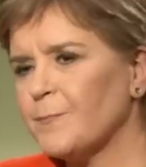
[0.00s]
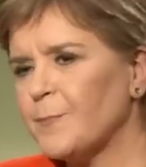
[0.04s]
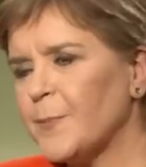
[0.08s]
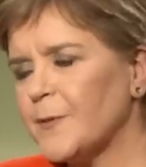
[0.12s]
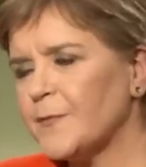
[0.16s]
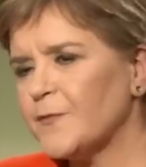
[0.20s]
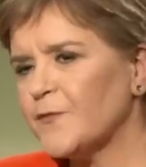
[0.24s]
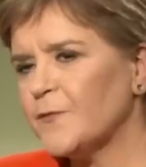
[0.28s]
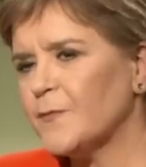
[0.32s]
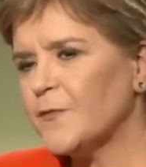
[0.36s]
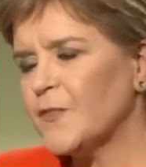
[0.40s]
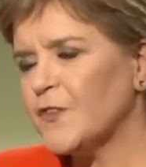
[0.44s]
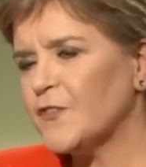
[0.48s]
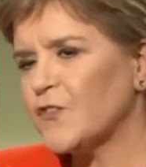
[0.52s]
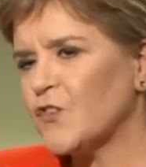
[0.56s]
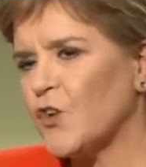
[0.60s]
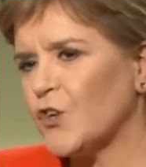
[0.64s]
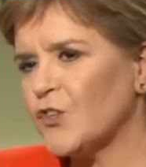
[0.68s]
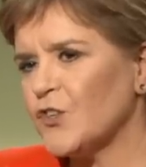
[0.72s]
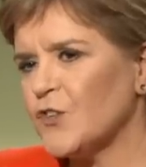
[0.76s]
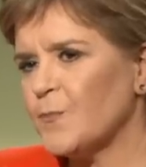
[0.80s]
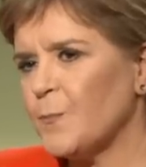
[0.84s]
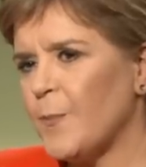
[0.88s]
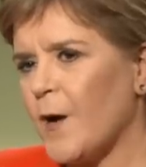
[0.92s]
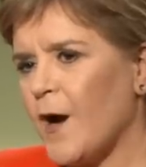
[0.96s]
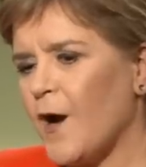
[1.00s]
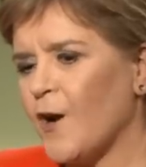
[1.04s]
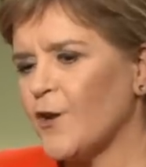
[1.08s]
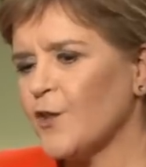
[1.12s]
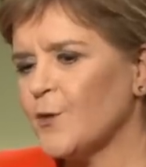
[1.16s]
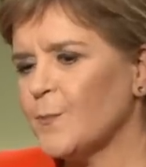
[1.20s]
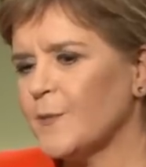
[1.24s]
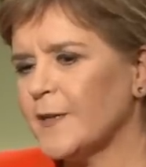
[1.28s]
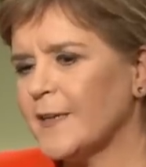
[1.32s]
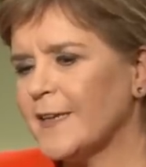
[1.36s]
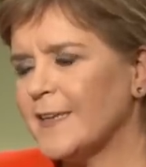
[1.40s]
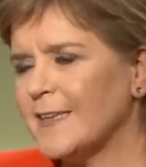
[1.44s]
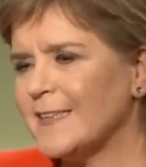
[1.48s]
but the Scottish
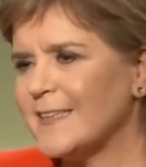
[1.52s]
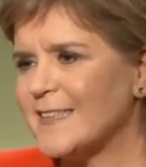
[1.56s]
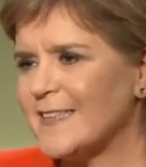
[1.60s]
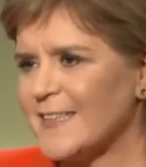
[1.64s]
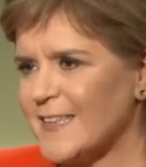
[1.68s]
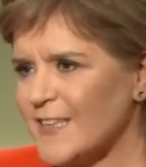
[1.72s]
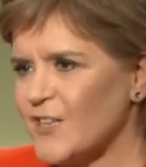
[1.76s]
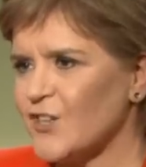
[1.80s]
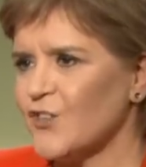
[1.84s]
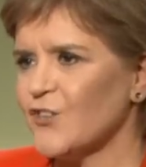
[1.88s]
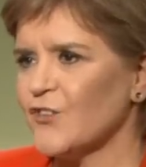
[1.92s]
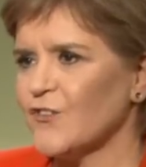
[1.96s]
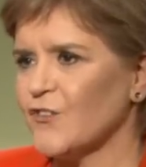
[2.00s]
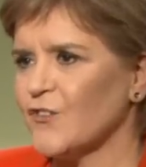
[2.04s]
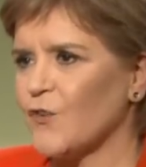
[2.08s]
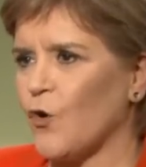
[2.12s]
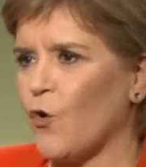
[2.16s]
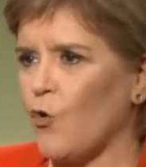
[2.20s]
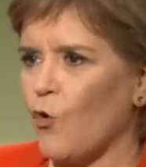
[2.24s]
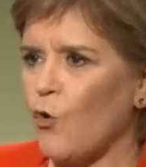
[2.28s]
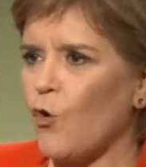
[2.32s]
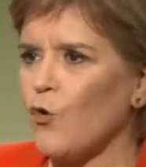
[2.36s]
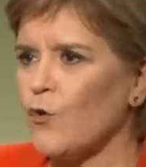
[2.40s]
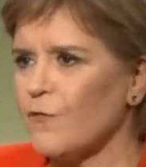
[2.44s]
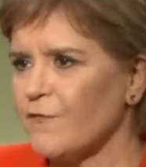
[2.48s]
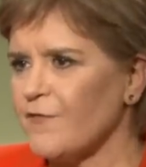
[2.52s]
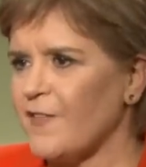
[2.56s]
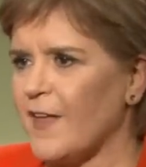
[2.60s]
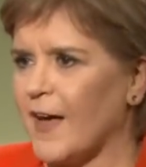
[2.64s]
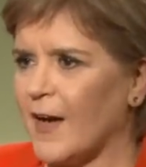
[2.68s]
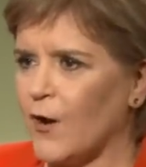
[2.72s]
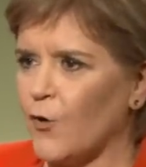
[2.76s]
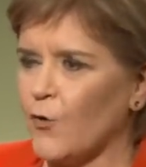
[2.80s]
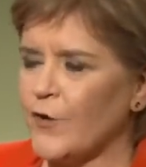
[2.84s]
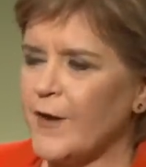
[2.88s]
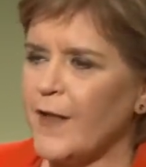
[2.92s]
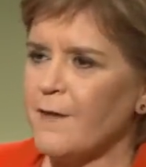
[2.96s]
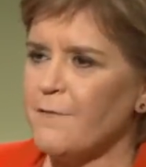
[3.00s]
Parliament considers all of
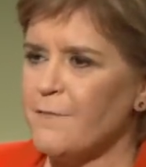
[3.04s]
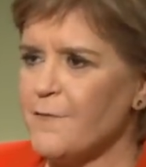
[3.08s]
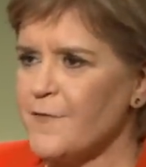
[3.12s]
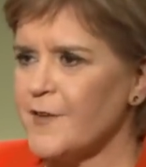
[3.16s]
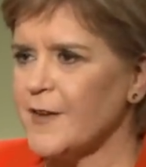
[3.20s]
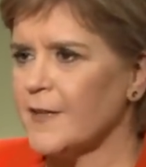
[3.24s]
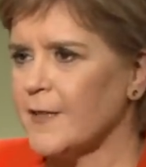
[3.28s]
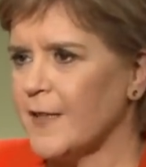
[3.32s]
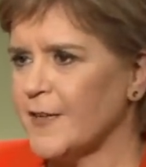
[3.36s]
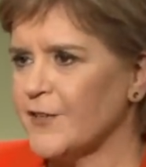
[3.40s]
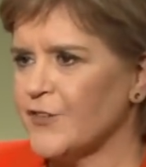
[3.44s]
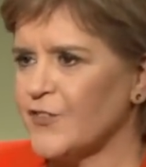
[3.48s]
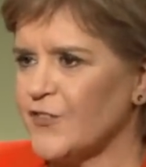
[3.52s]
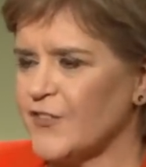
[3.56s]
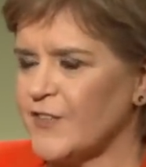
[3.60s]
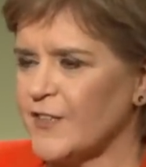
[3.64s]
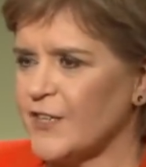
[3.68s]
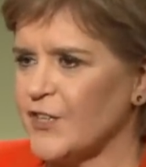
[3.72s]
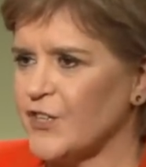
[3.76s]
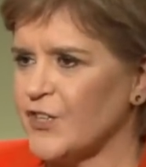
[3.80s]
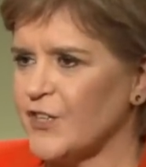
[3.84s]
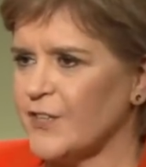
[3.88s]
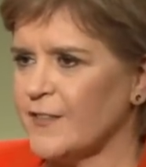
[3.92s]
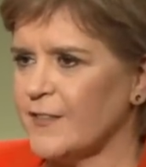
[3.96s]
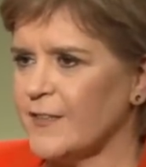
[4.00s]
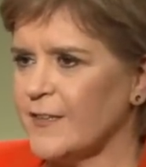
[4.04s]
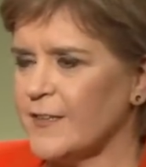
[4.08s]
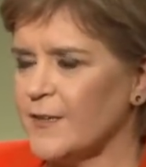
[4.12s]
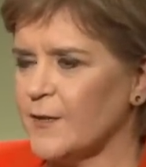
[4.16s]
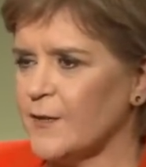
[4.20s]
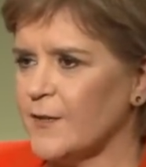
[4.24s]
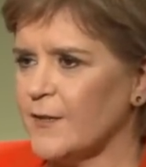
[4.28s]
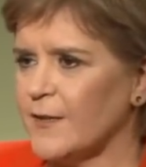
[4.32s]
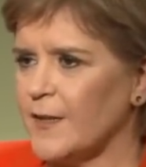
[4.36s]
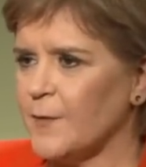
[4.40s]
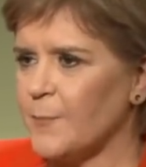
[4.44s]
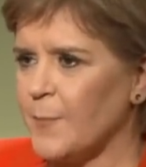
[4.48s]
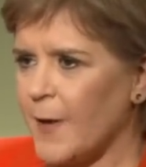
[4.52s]
that on every legislation that
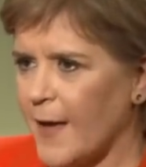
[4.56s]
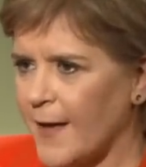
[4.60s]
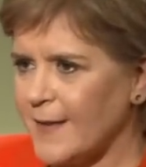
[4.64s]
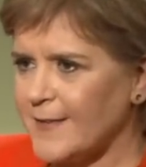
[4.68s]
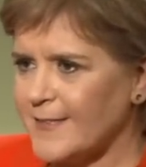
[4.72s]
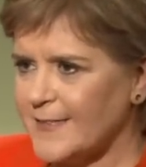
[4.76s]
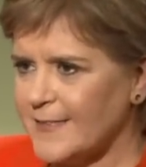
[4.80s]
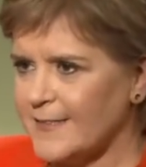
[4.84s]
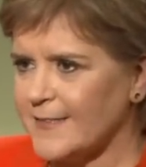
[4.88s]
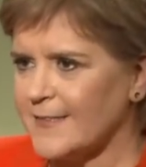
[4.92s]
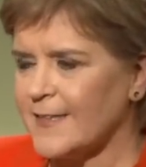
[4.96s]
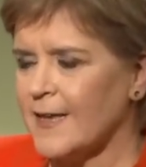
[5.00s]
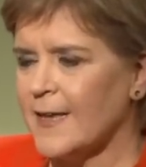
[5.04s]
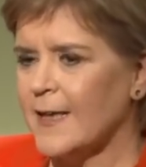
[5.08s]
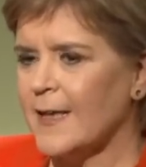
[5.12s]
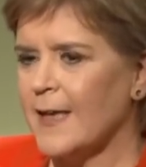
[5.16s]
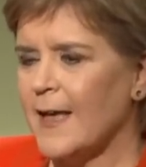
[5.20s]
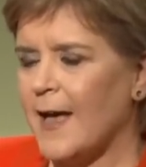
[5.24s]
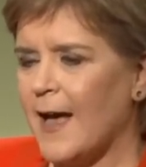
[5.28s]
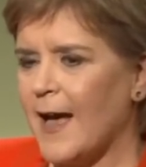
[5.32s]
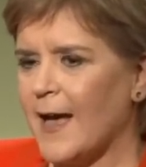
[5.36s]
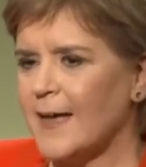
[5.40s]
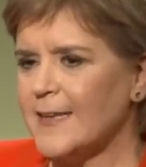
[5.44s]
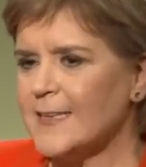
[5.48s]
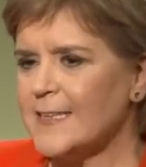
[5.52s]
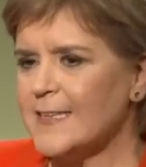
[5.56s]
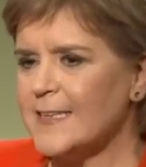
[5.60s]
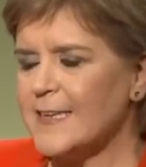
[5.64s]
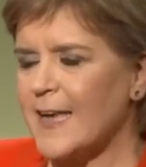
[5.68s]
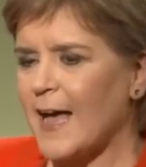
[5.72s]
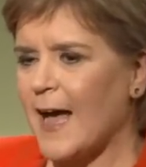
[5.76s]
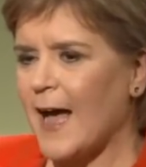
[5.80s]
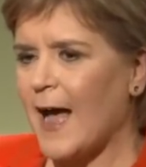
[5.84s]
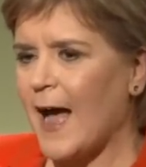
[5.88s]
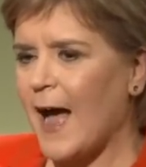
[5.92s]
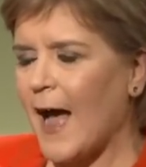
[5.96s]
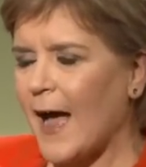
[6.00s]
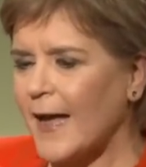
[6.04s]
it passes. And
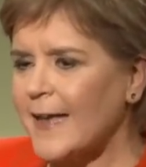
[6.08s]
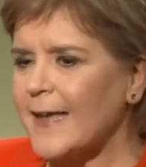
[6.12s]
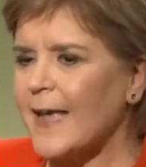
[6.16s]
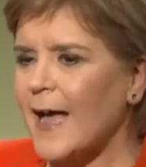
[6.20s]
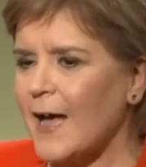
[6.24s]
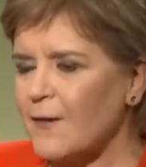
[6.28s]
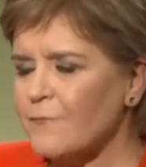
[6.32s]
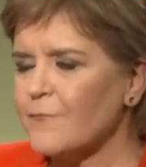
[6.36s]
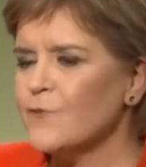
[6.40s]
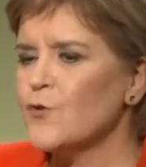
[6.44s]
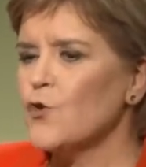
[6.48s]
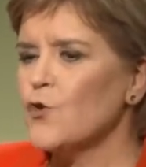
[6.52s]
I have